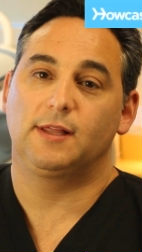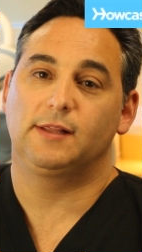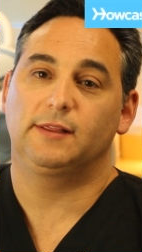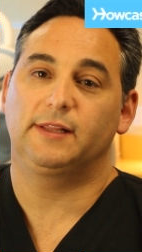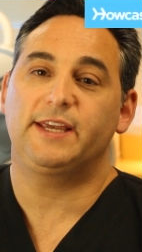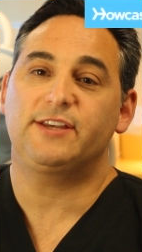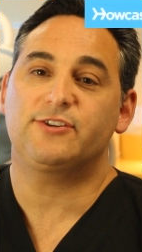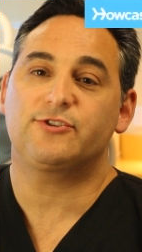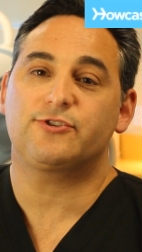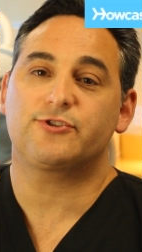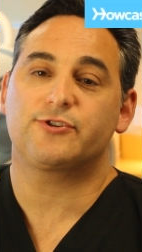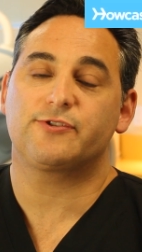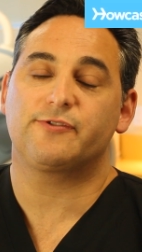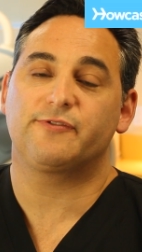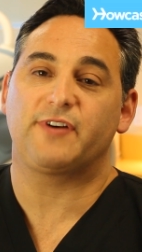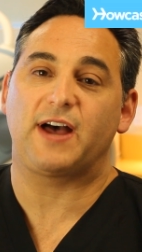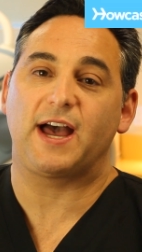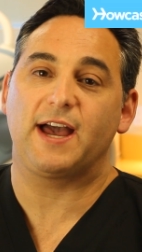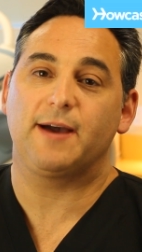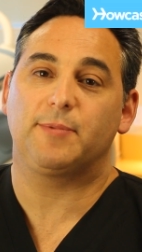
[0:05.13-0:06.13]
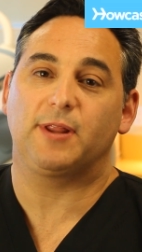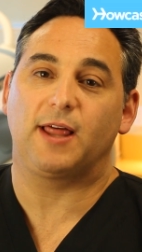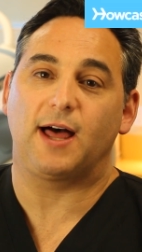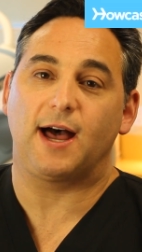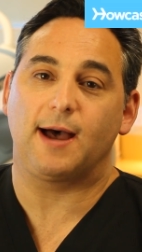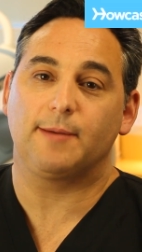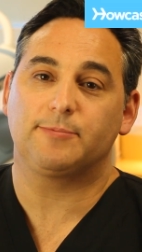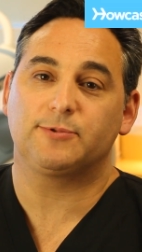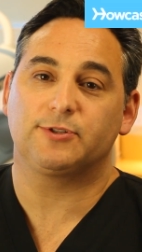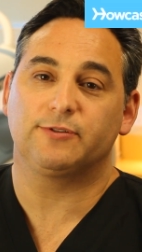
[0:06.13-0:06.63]
Lasers are a viable
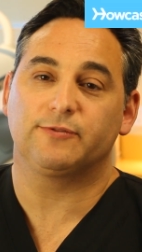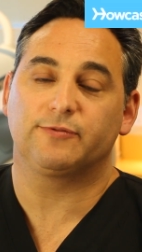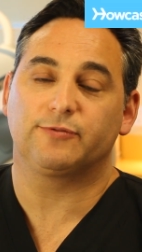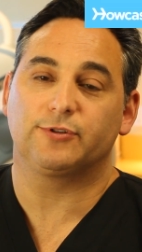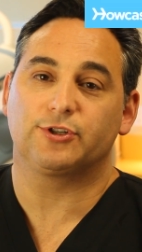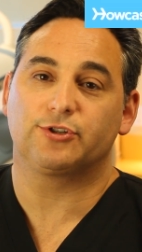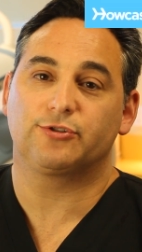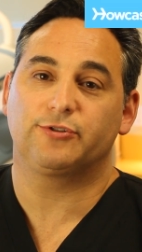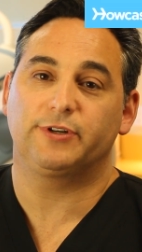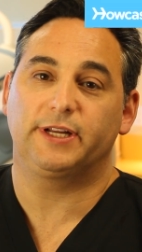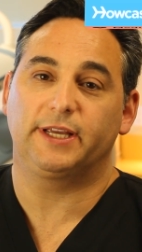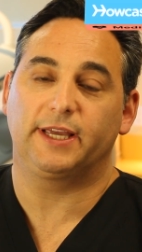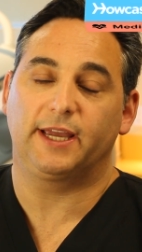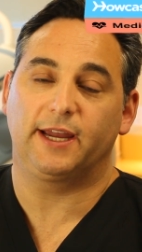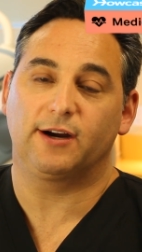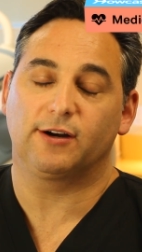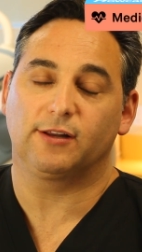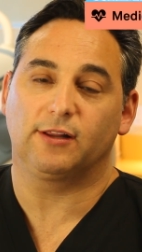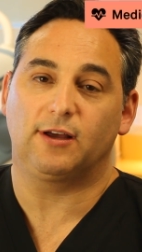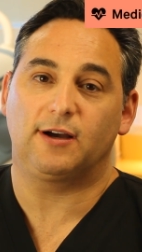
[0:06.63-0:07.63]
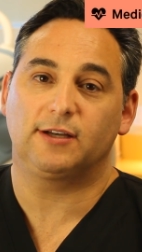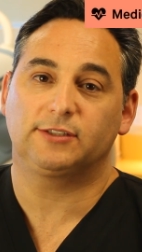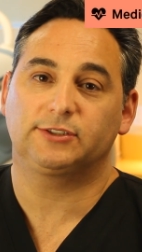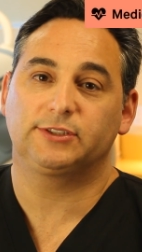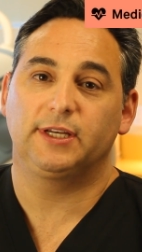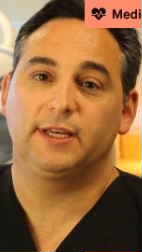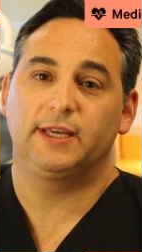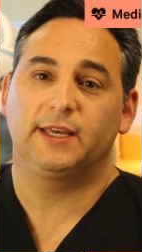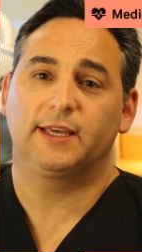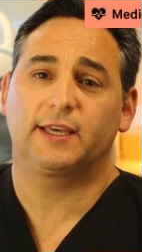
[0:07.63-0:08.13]
option for treating hair loss
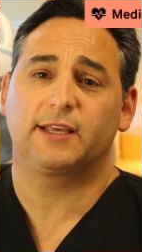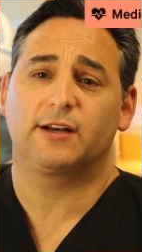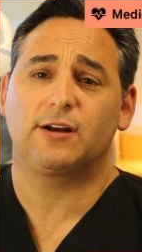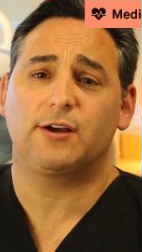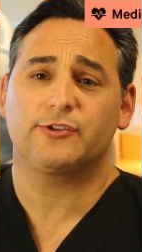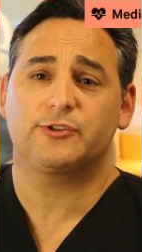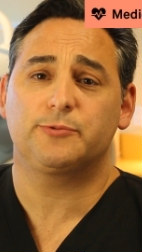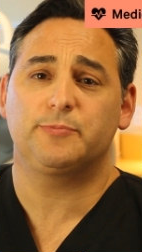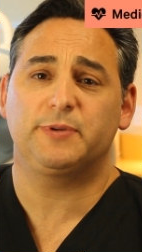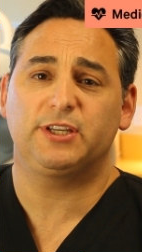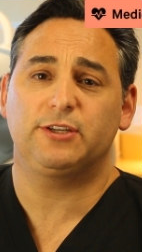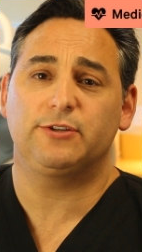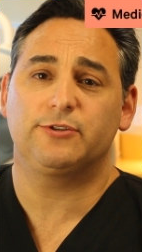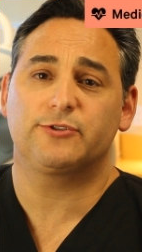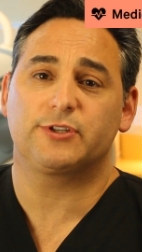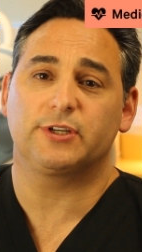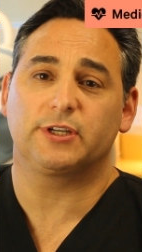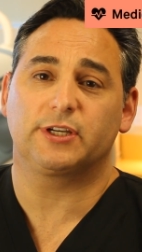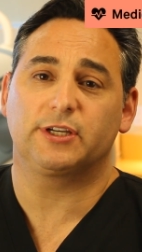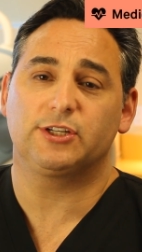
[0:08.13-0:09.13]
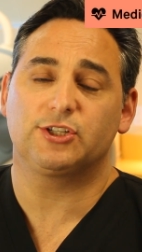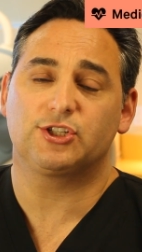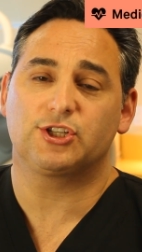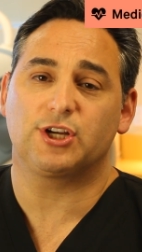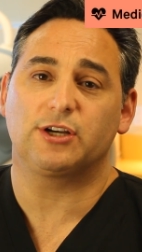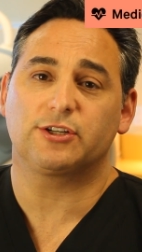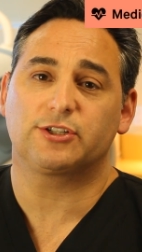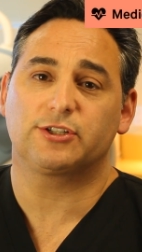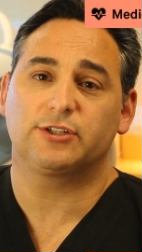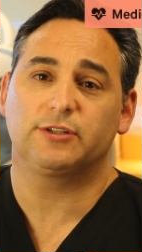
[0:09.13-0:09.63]
and can also be used in
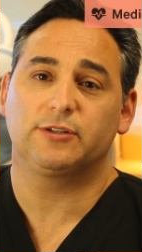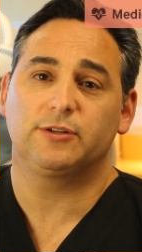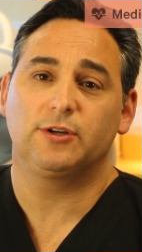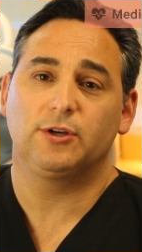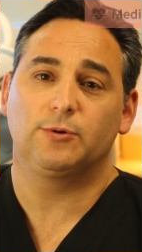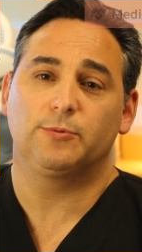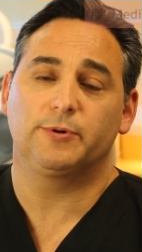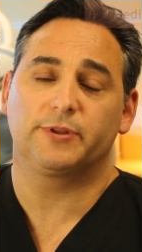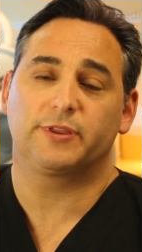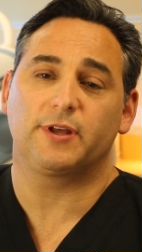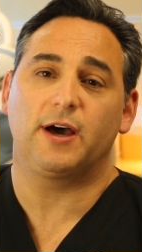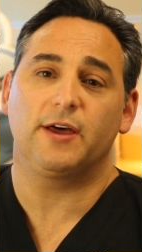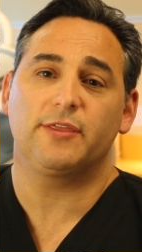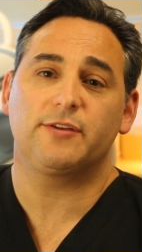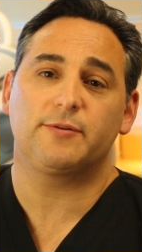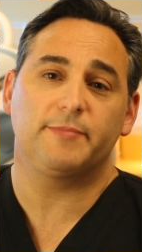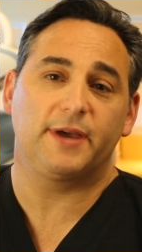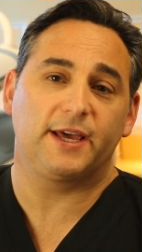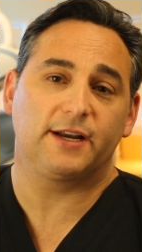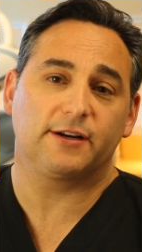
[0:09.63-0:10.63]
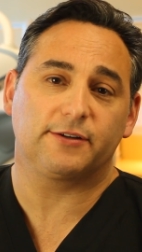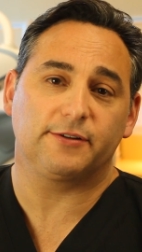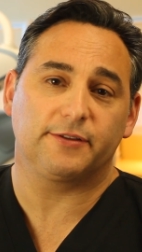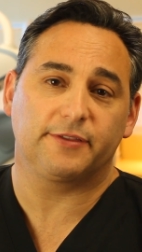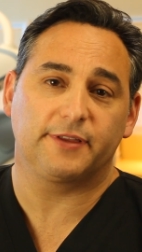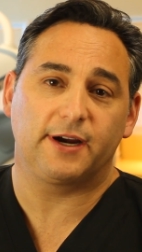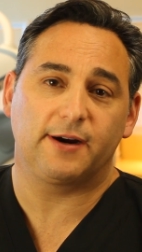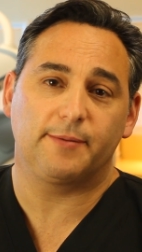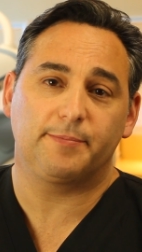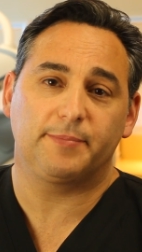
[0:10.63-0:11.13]
conjunction with other medical
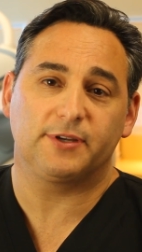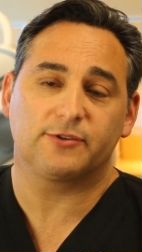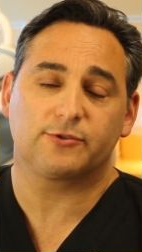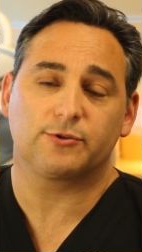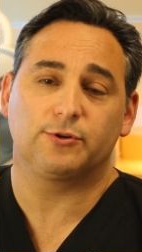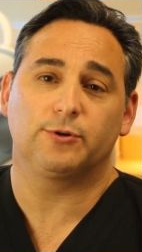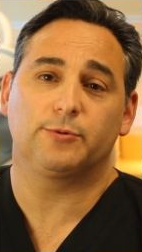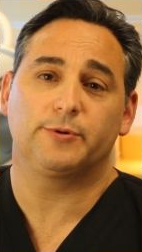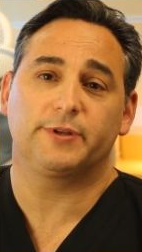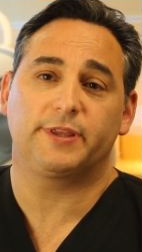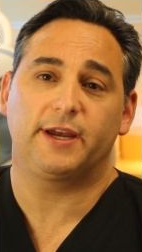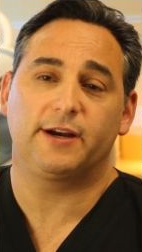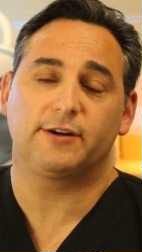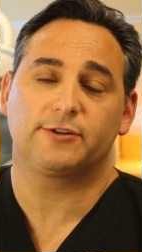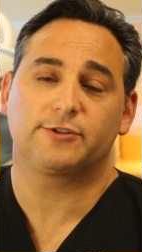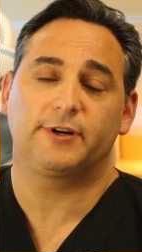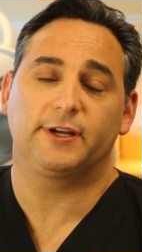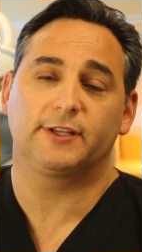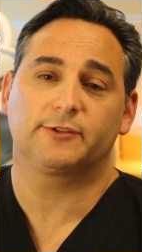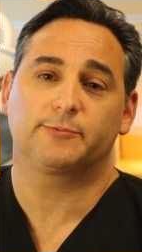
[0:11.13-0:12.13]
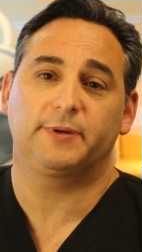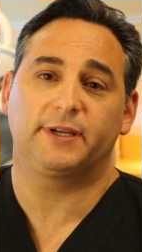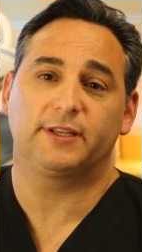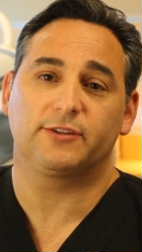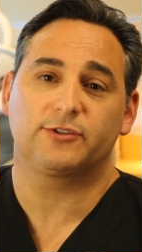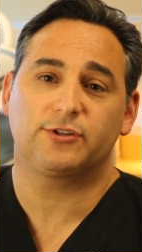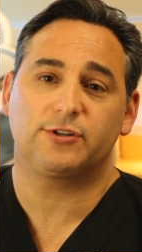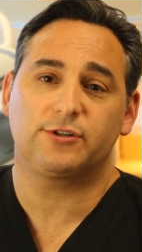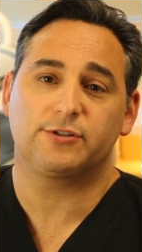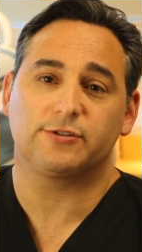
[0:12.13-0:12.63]
therapies or with hair
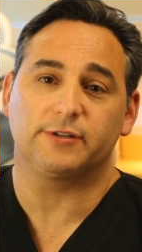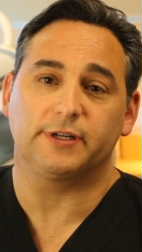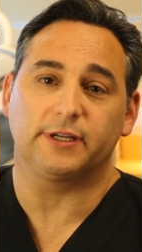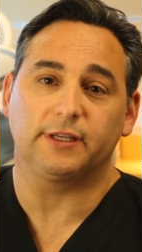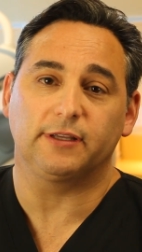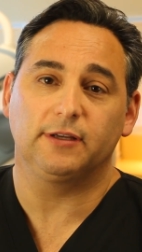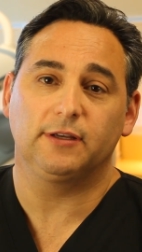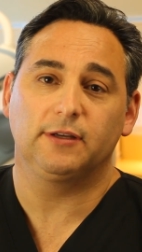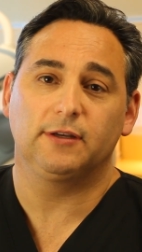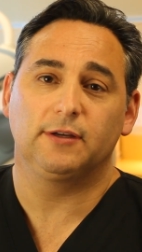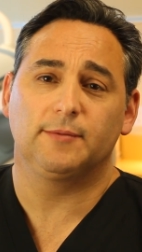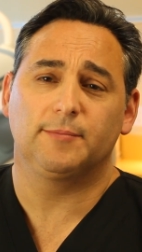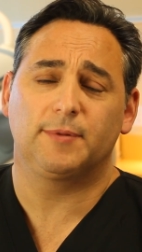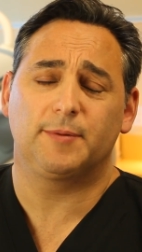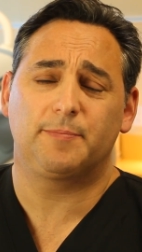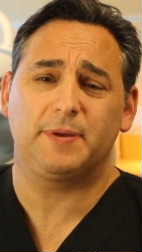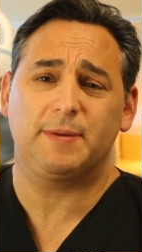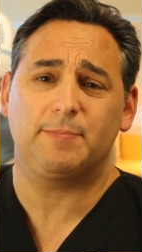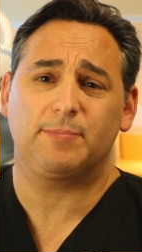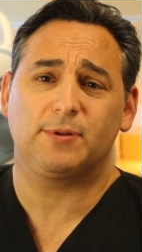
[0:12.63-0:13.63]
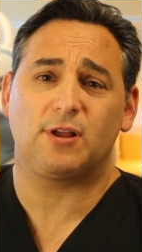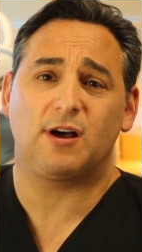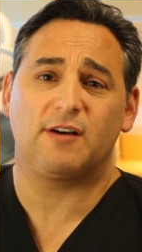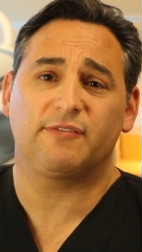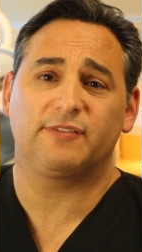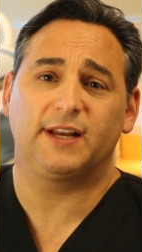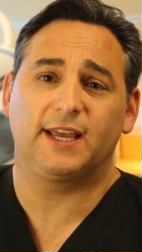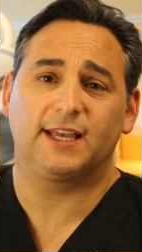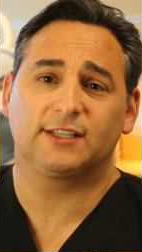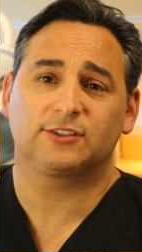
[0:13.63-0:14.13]
transplant surgery. But people
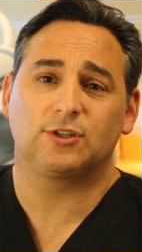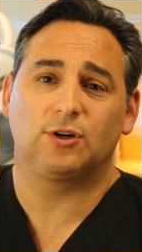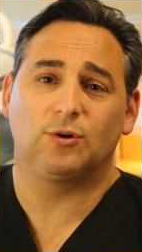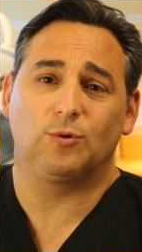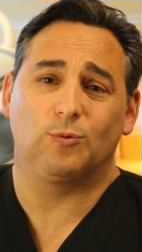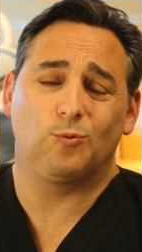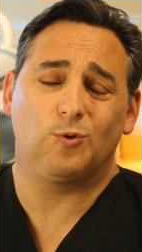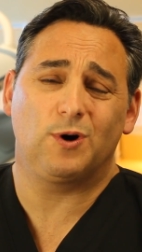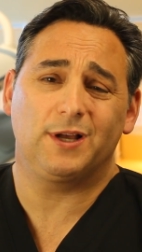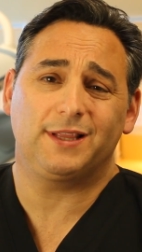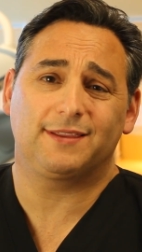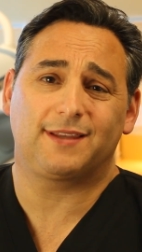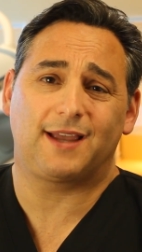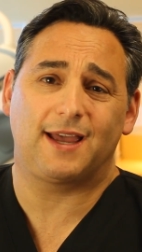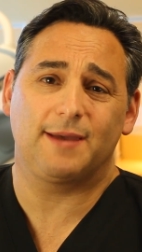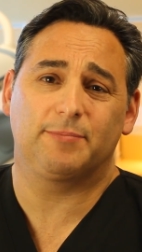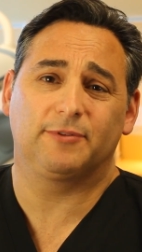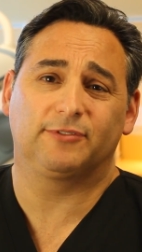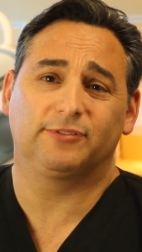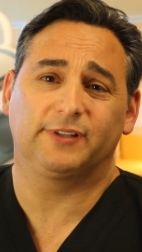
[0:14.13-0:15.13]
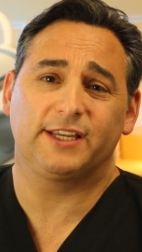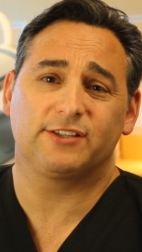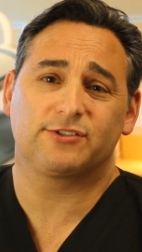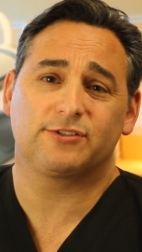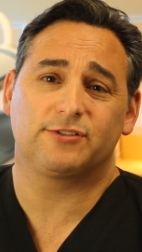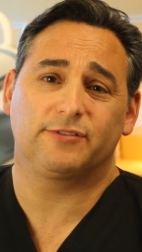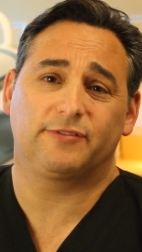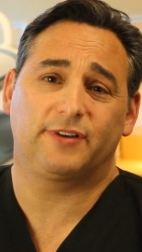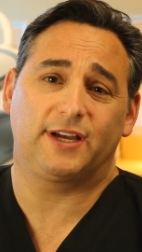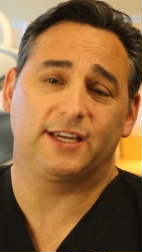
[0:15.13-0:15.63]
often ask, what type of laser
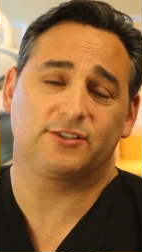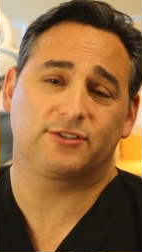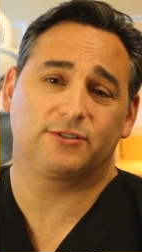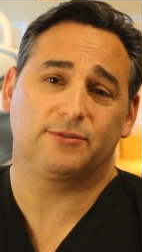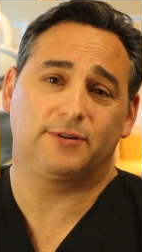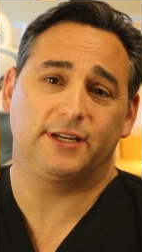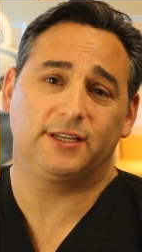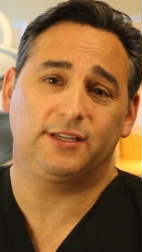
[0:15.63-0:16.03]
device do I